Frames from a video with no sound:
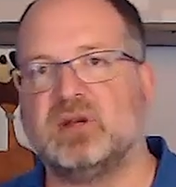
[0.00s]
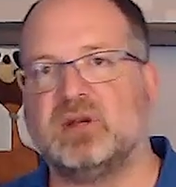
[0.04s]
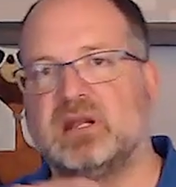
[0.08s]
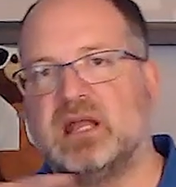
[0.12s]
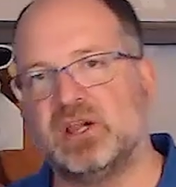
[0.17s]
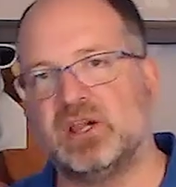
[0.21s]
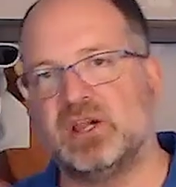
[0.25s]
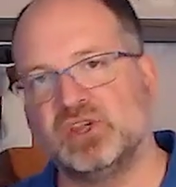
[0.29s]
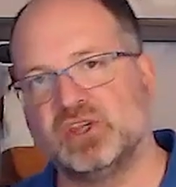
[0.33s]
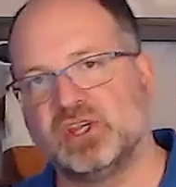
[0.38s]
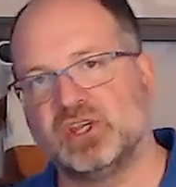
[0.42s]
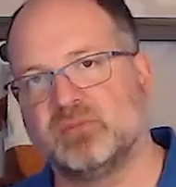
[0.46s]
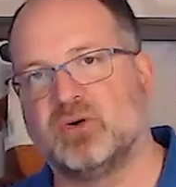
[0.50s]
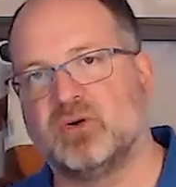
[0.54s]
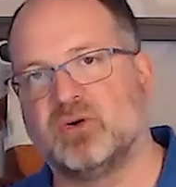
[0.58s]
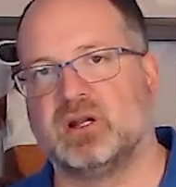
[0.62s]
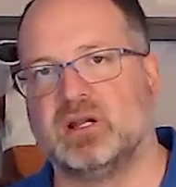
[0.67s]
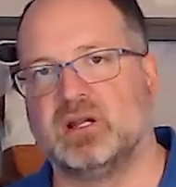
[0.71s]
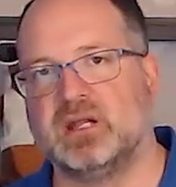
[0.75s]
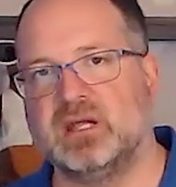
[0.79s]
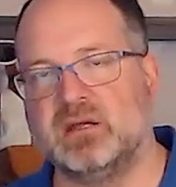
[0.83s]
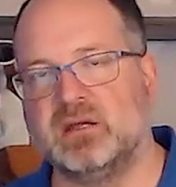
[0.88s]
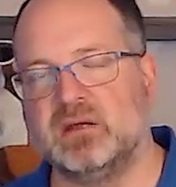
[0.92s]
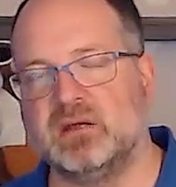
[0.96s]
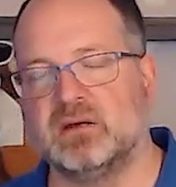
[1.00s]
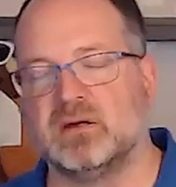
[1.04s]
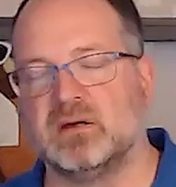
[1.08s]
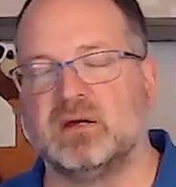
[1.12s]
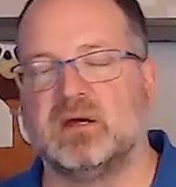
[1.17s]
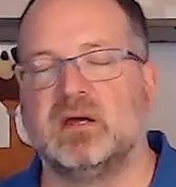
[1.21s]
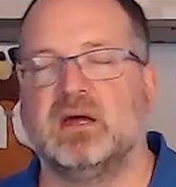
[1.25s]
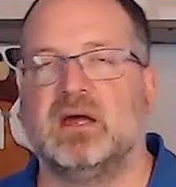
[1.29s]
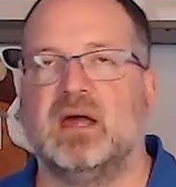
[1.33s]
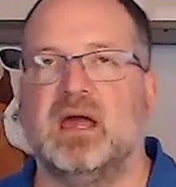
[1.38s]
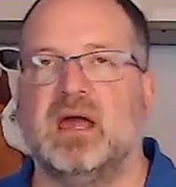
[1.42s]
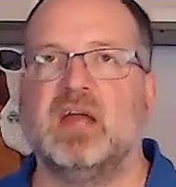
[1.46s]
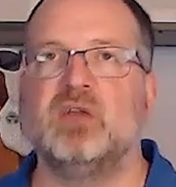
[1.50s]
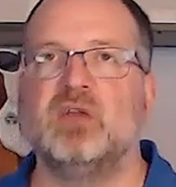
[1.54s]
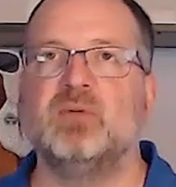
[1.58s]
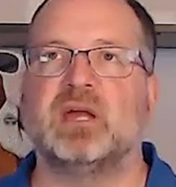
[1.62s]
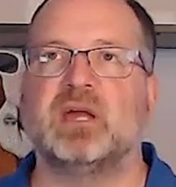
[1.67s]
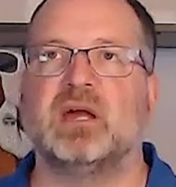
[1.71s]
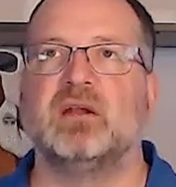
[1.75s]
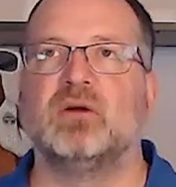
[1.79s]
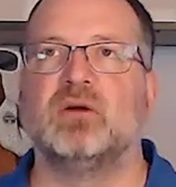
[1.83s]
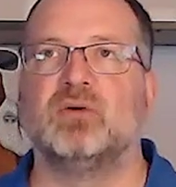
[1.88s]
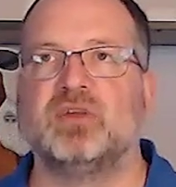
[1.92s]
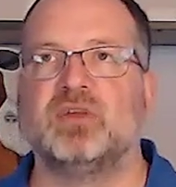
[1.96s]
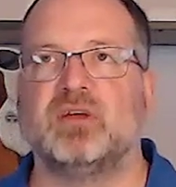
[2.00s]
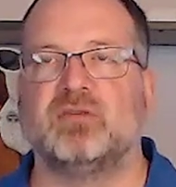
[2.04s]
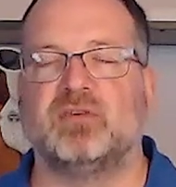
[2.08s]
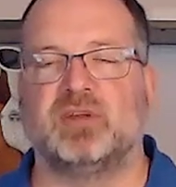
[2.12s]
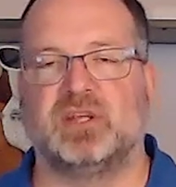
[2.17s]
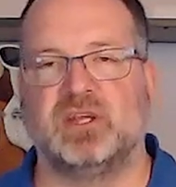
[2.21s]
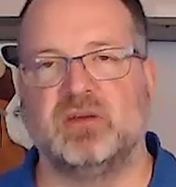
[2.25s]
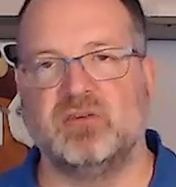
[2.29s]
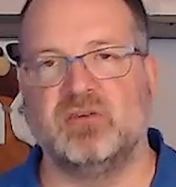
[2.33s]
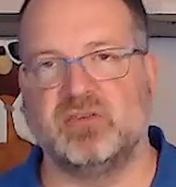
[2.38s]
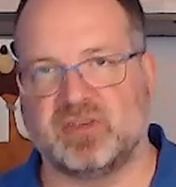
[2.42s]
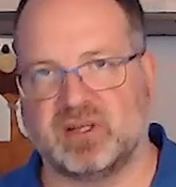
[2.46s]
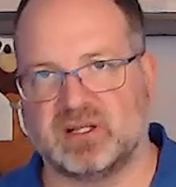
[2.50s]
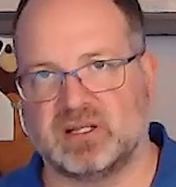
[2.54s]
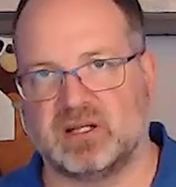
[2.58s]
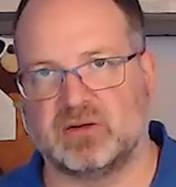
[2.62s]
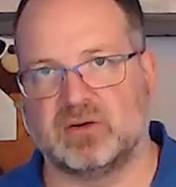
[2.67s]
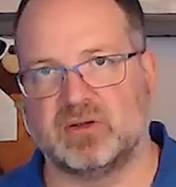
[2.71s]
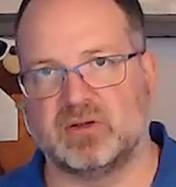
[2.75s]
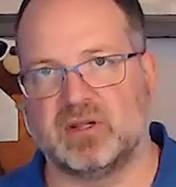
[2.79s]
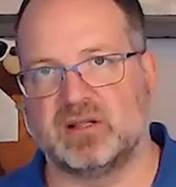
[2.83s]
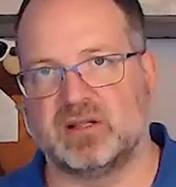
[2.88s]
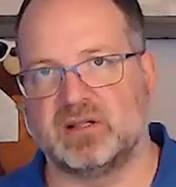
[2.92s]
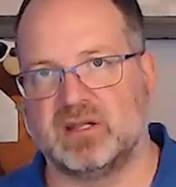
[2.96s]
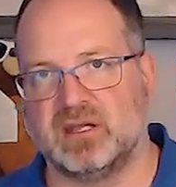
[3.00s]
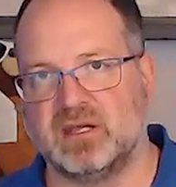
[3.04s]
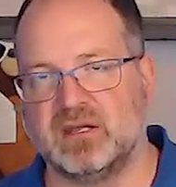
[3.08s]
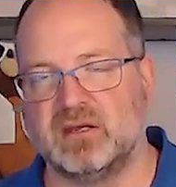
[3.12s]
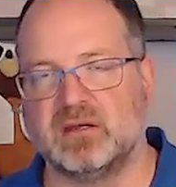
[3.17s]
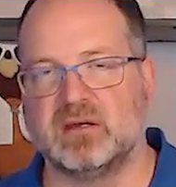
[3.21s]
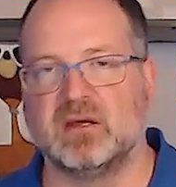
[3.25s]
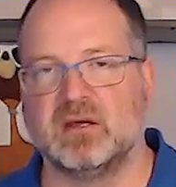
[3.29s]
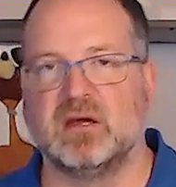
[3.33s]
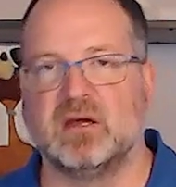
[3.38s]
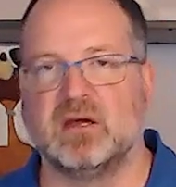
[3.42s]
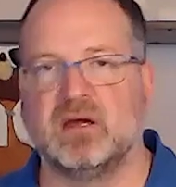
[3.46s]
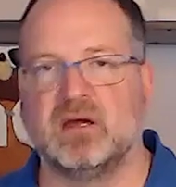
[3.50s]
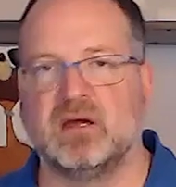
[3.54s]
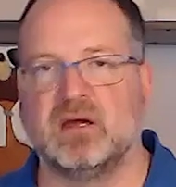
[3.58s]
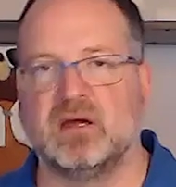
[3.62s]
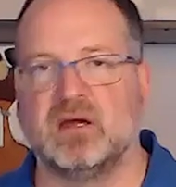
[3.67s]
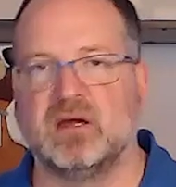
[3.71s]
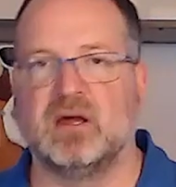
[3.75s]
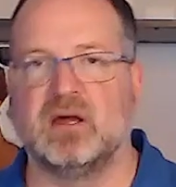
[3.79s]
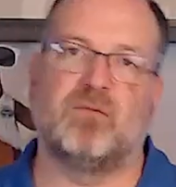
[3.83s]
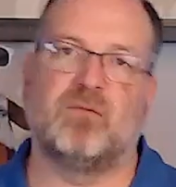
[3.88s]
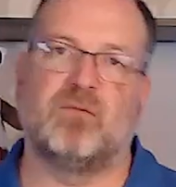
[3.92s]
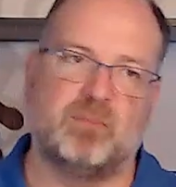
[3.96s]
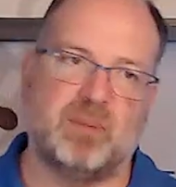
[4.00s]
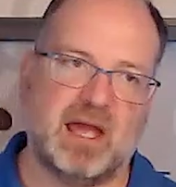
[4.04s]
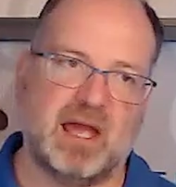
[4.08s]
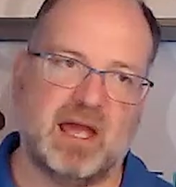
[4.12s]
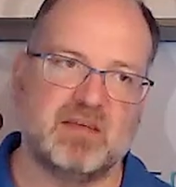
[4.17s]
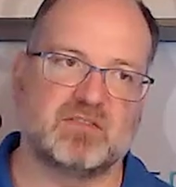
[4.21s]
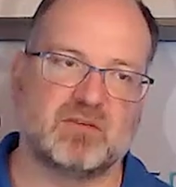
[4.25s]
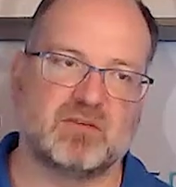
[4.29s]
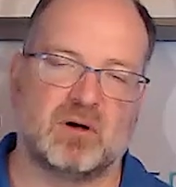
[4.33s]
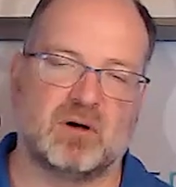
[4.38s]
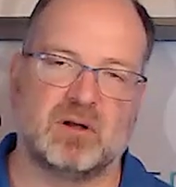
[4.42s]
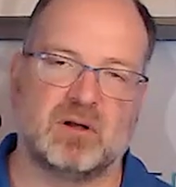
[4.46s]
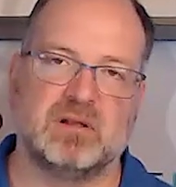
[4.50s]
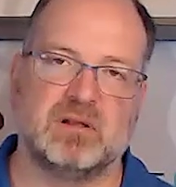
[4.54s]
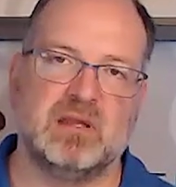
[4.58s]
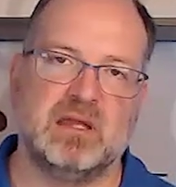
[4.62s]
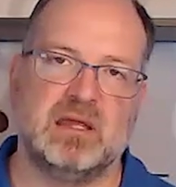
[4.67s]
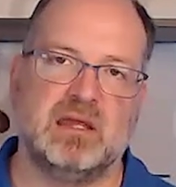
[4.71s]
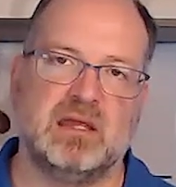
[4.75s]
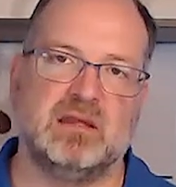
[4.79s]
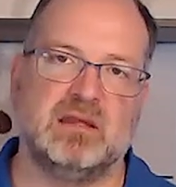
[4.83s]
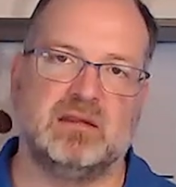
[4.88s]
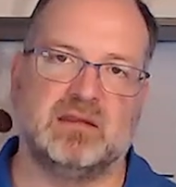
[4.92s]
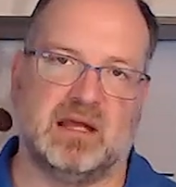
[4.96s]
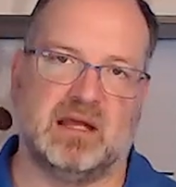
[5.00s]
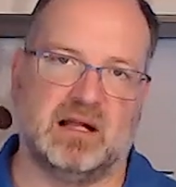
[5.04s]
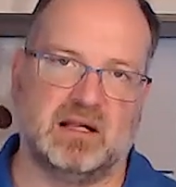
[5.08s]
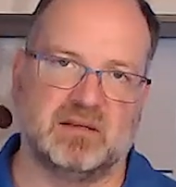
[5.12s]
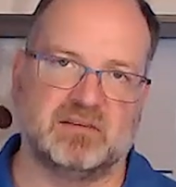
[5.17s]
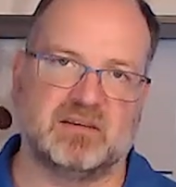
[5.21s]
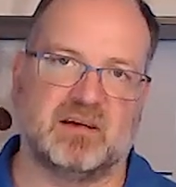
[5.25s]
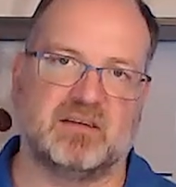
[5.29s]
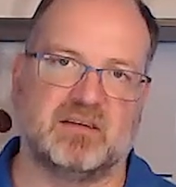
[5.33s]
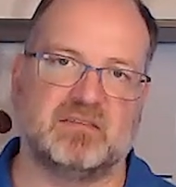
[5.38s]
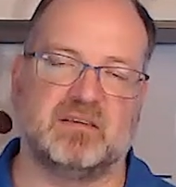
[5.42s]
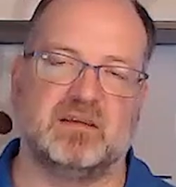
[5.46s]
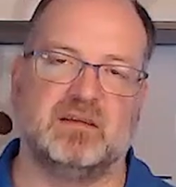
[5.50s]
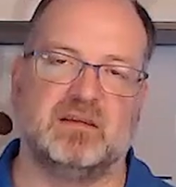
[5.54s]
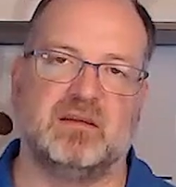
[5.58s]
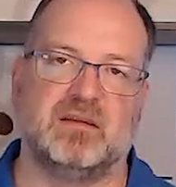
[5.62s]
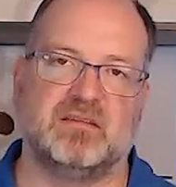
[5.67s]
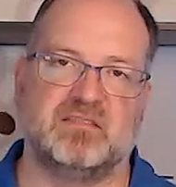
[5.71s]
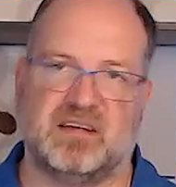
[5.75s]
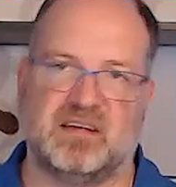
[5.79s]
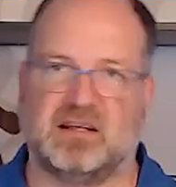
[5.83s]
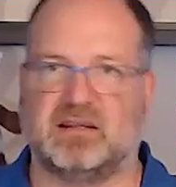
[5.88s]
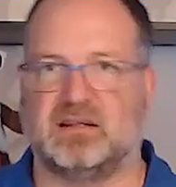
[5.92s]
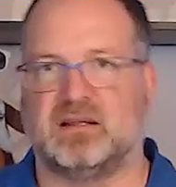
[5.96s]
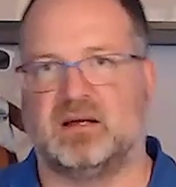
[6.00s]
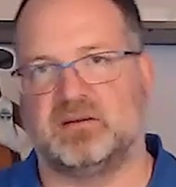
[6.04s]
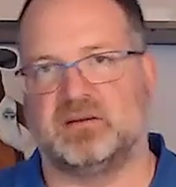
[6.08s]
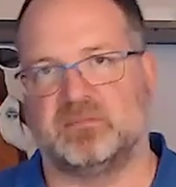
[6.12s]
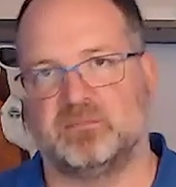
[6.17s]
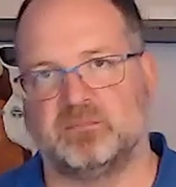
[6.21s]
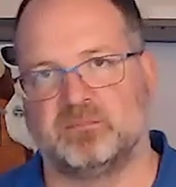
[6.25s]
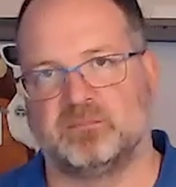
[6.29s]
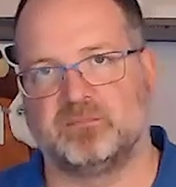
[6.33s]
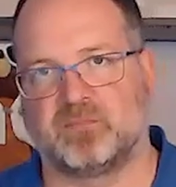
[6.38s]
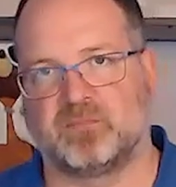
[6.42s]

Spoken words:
the relationship for the link, and we can load the effectivity satellite on that link based on the deltas in the satellite.